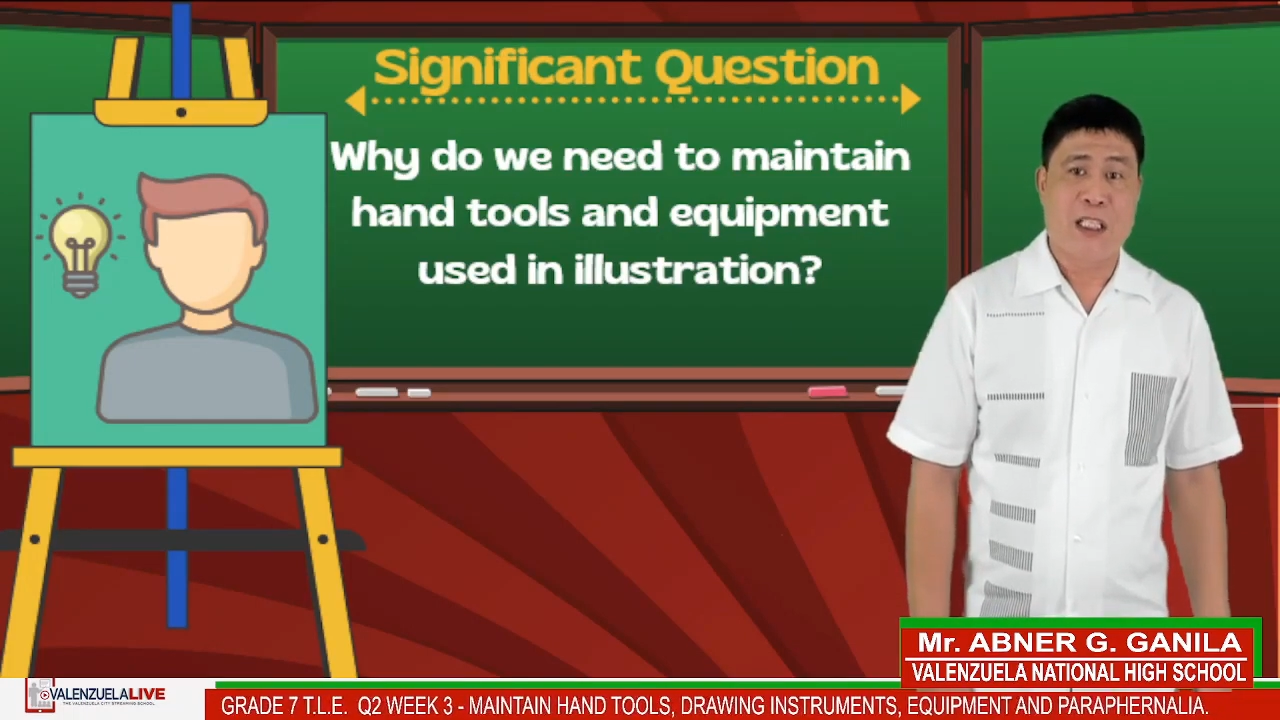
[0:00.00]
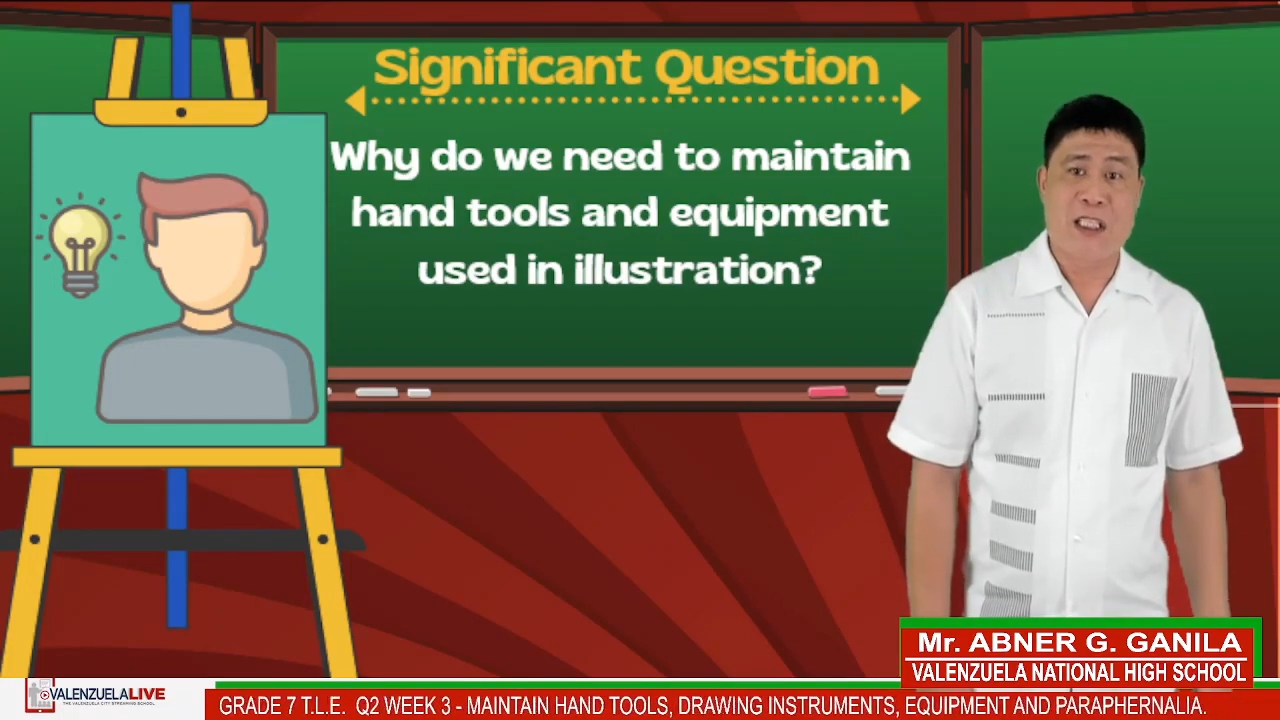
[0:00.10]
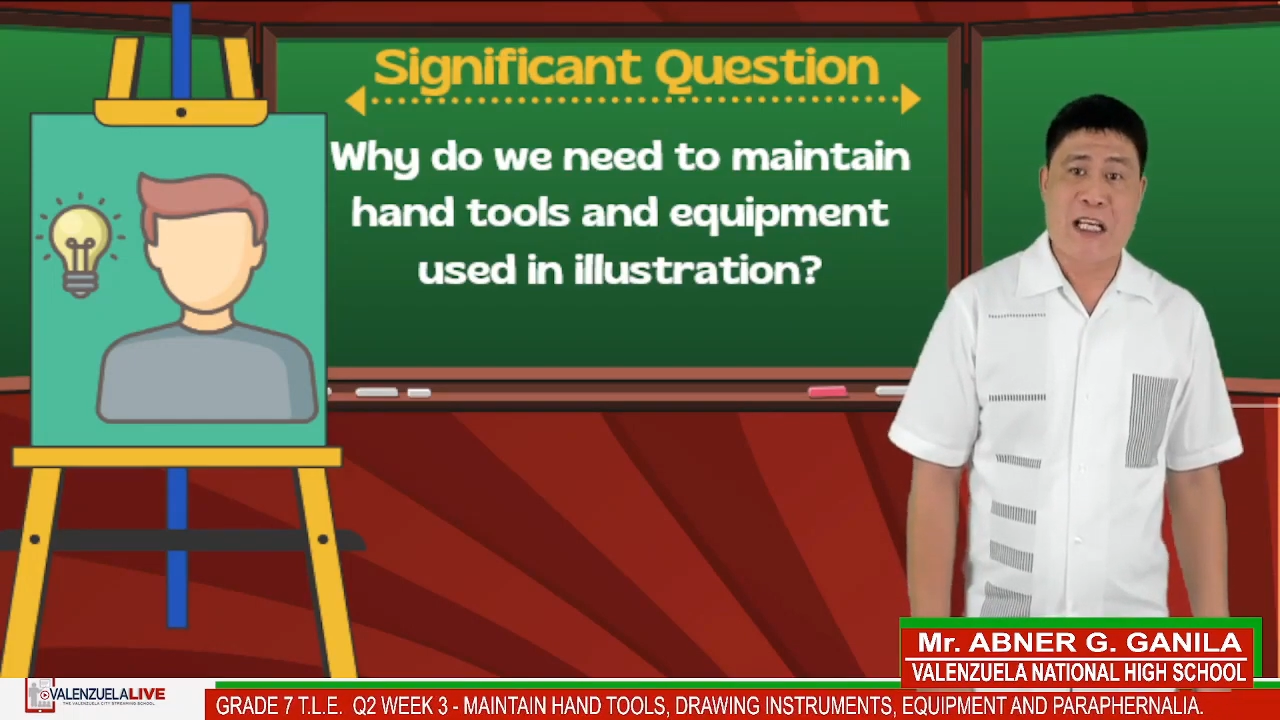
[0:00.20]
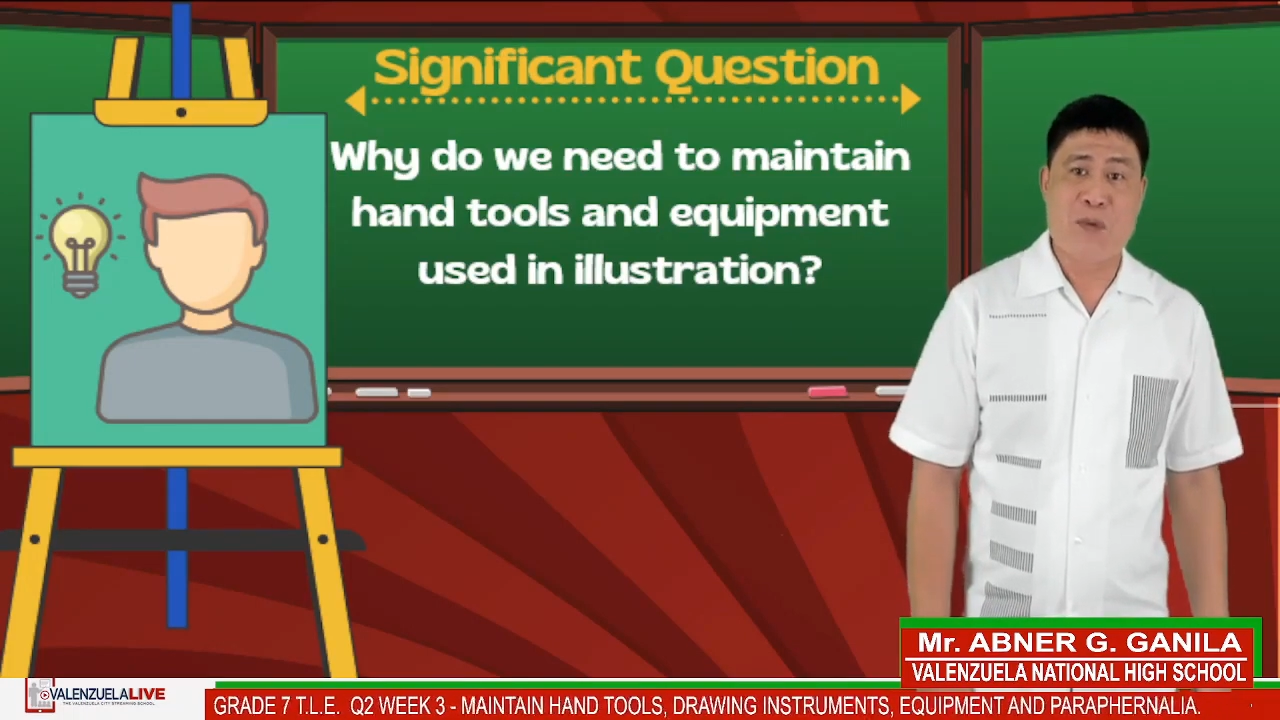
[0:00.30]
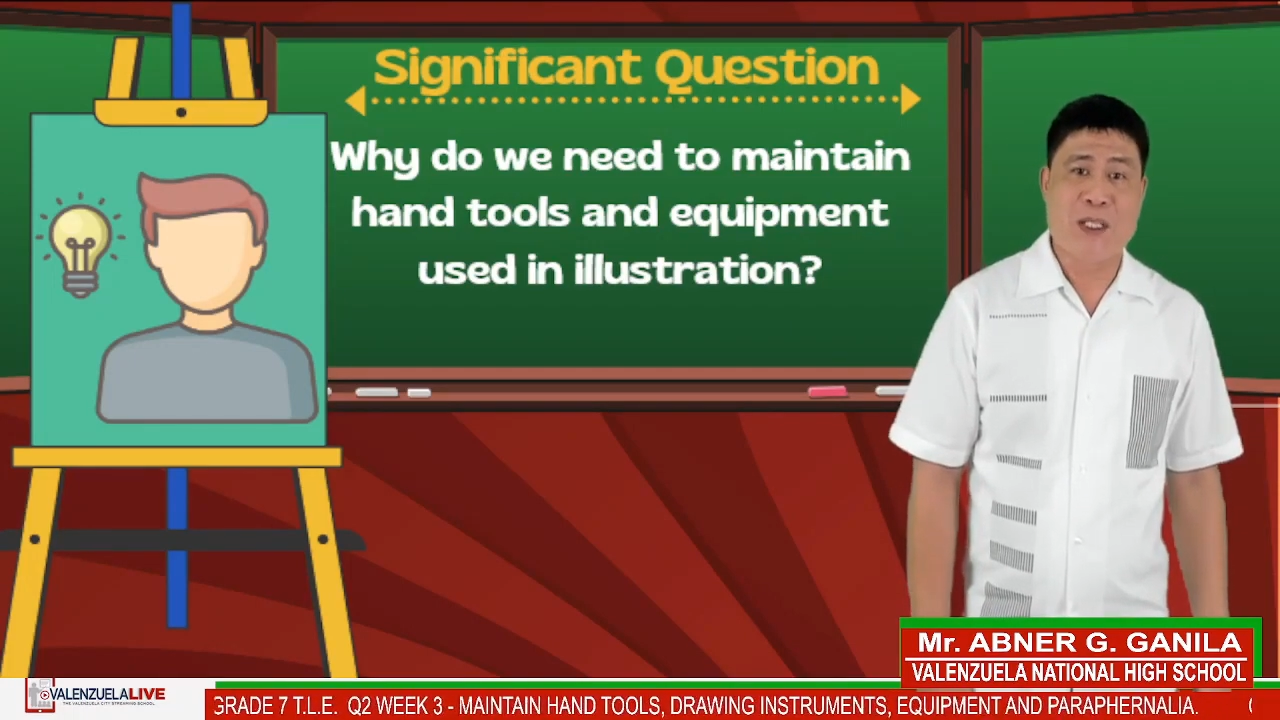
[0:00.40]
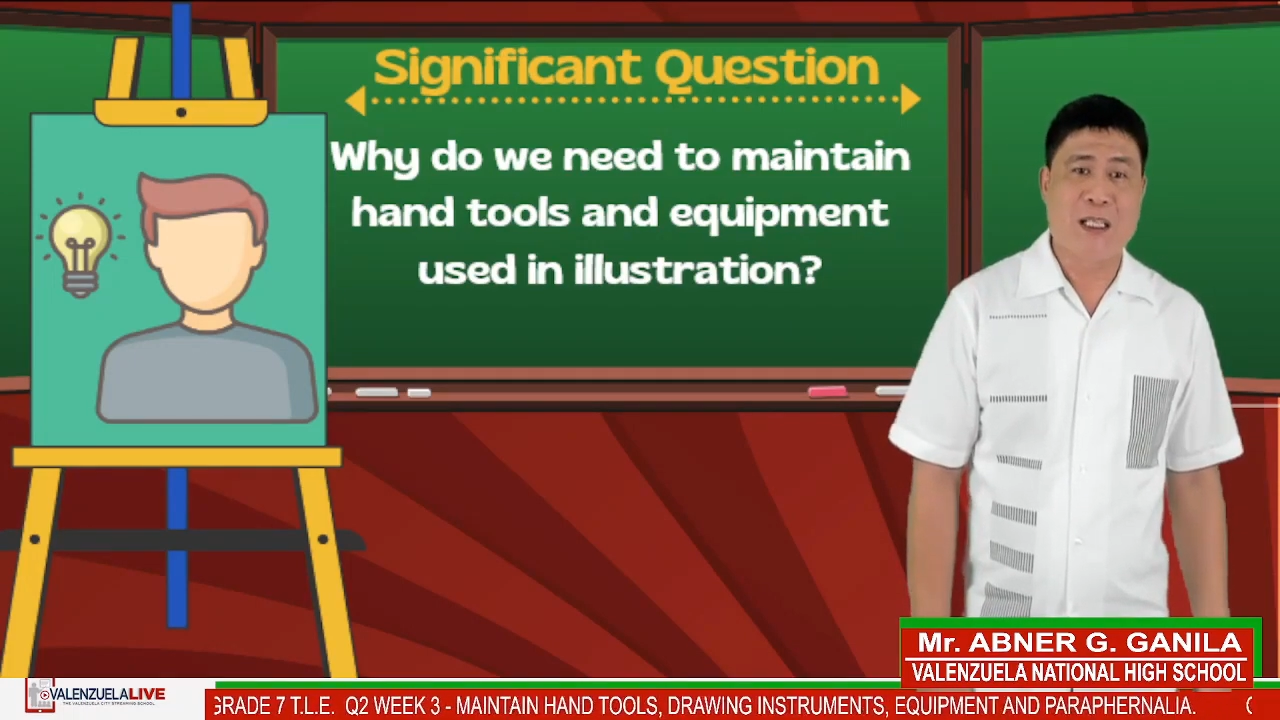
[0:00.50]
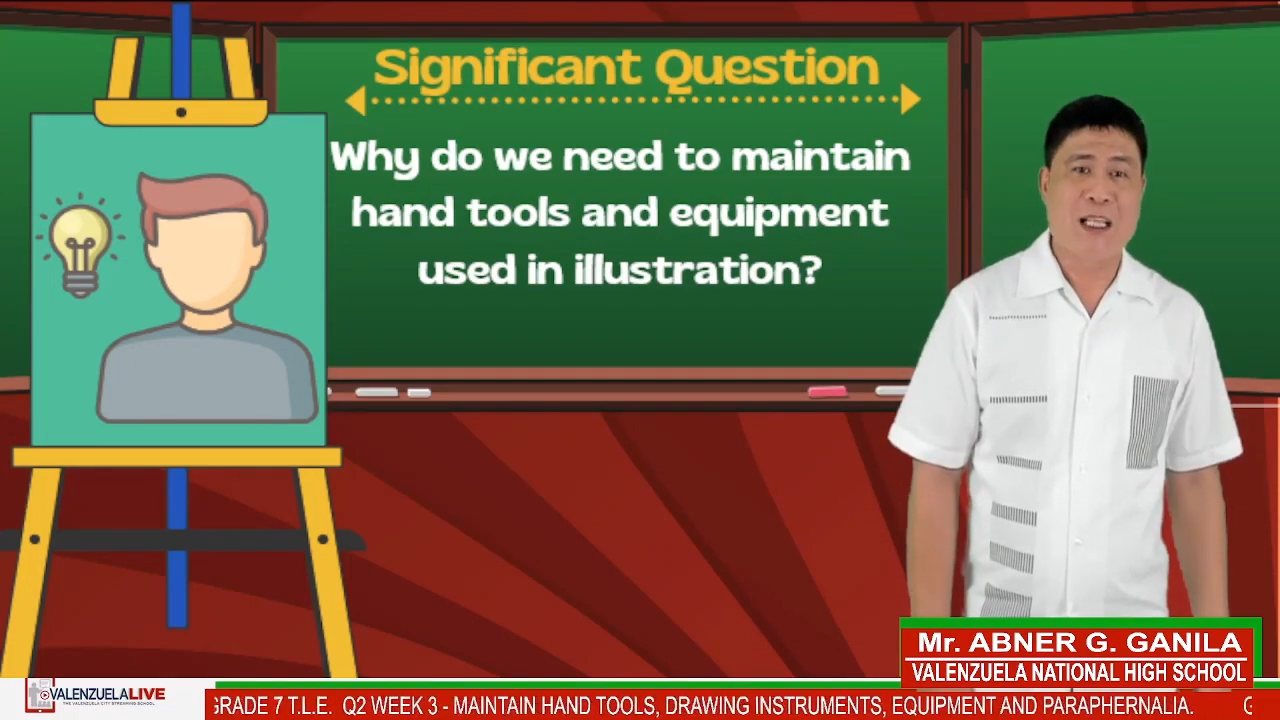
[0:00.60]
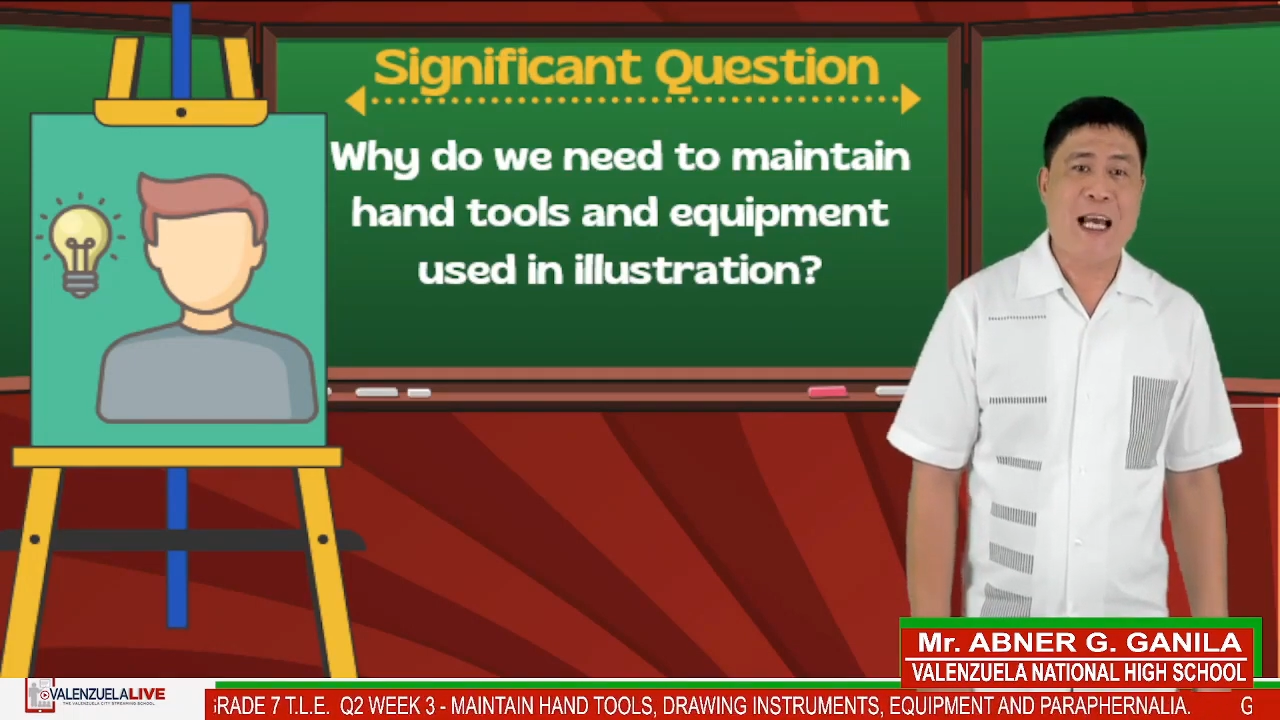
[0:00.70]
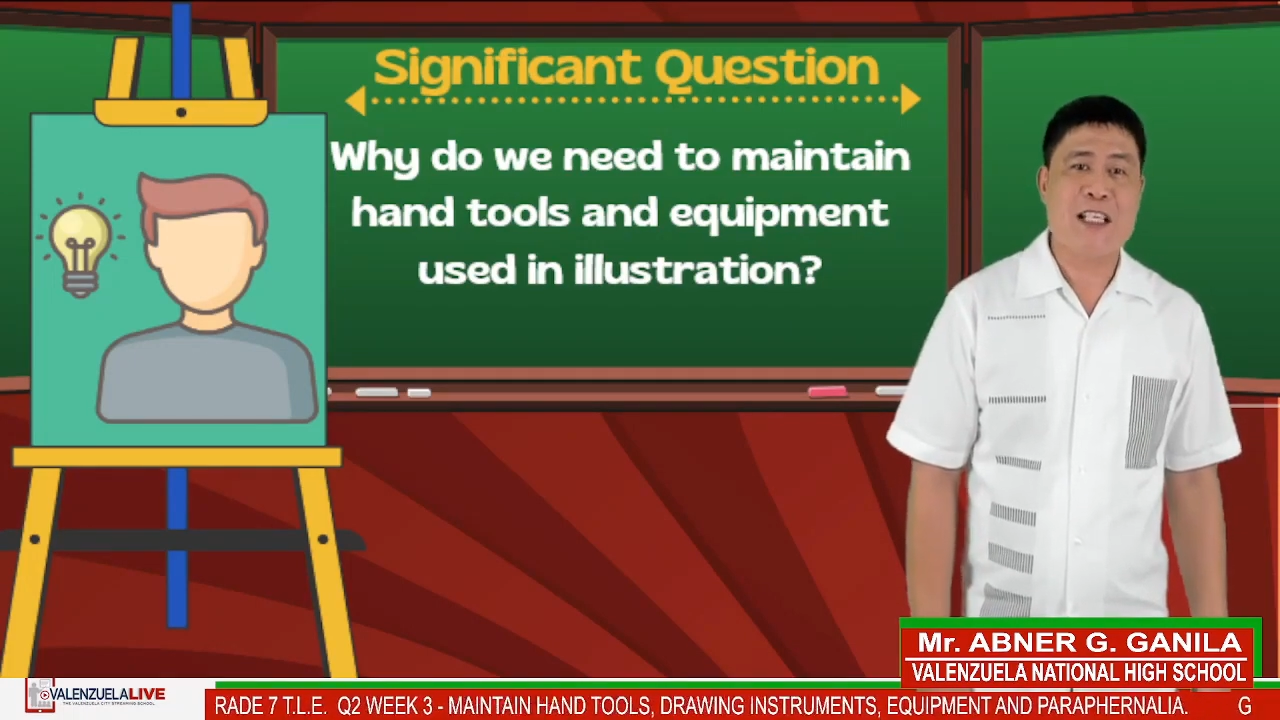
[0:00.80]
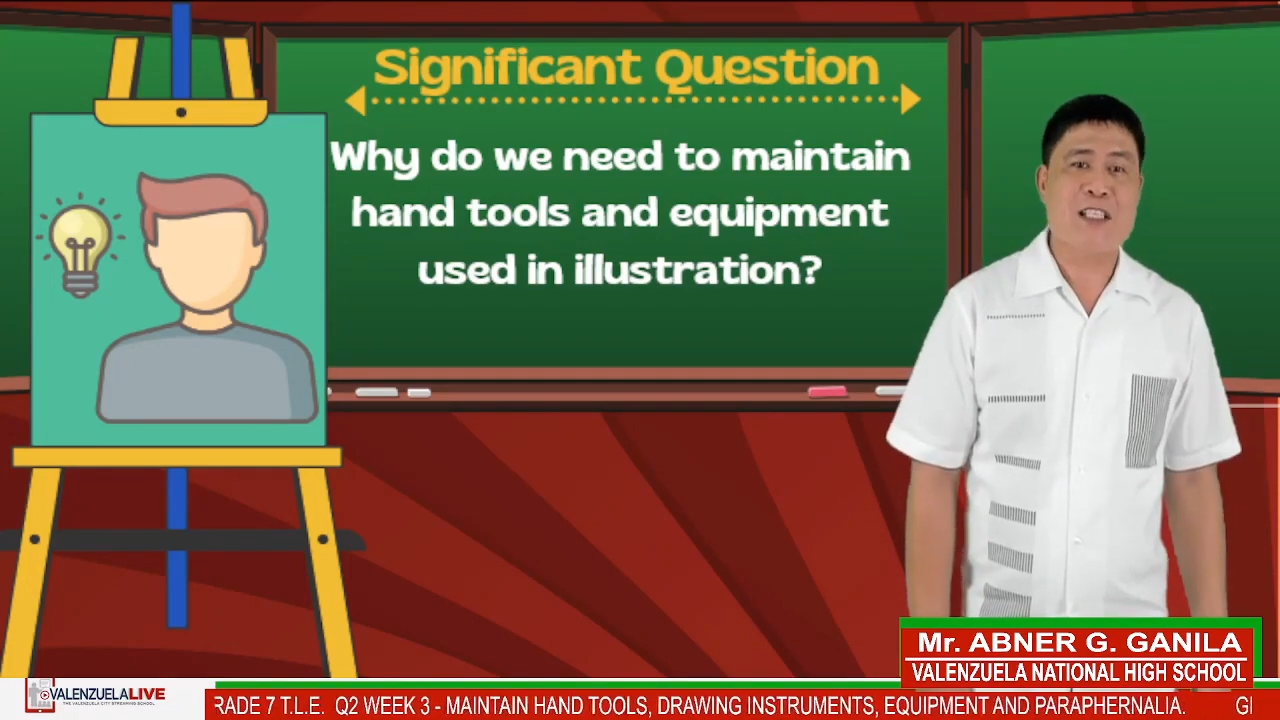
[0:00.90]
They will
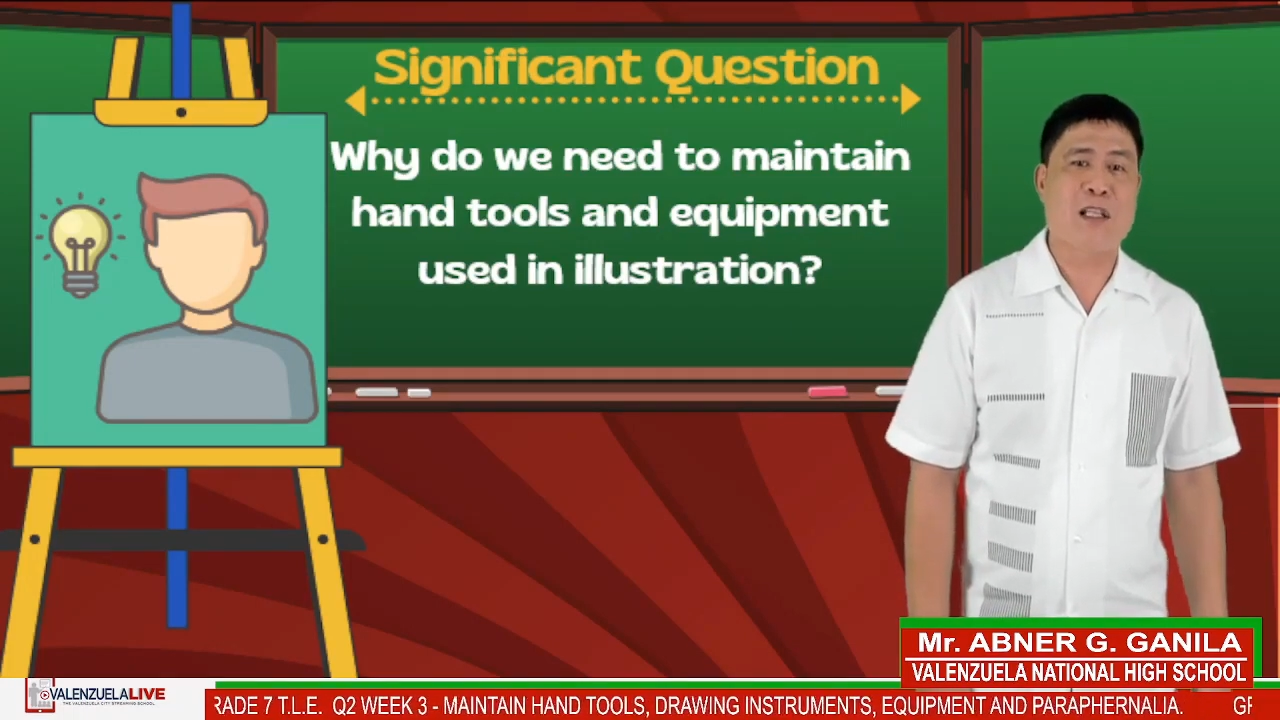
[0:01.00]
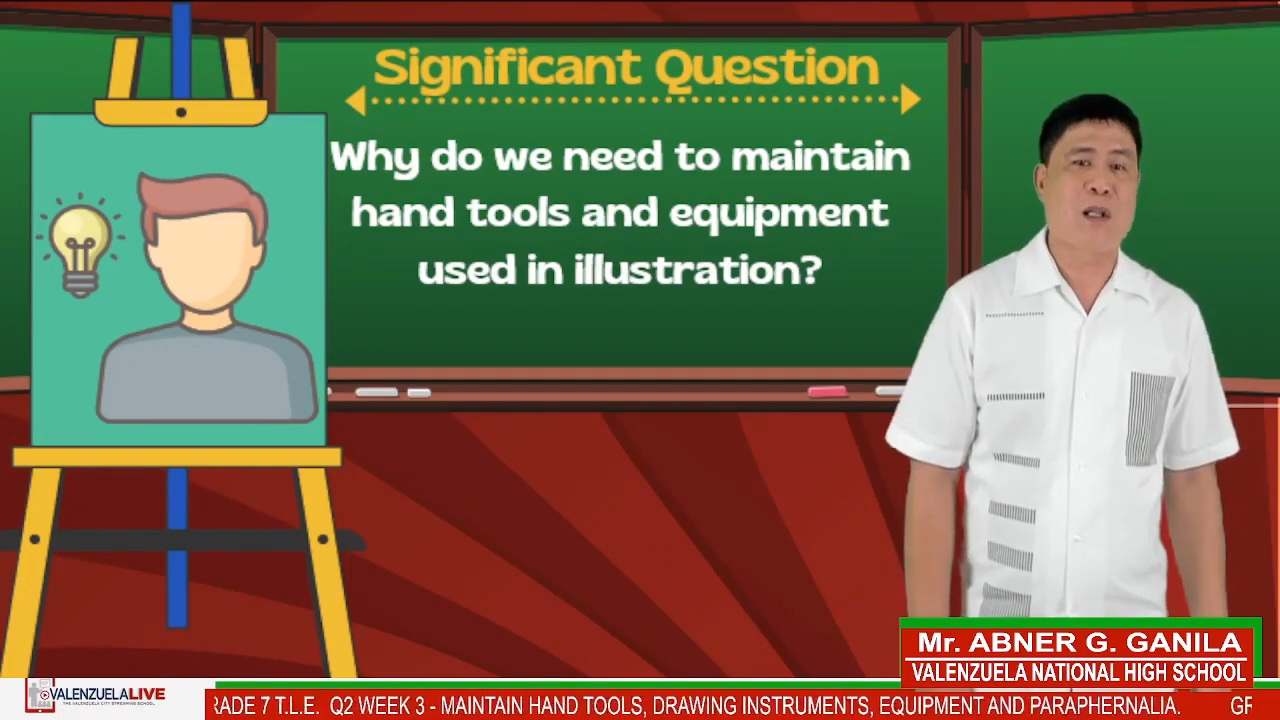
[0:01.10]
last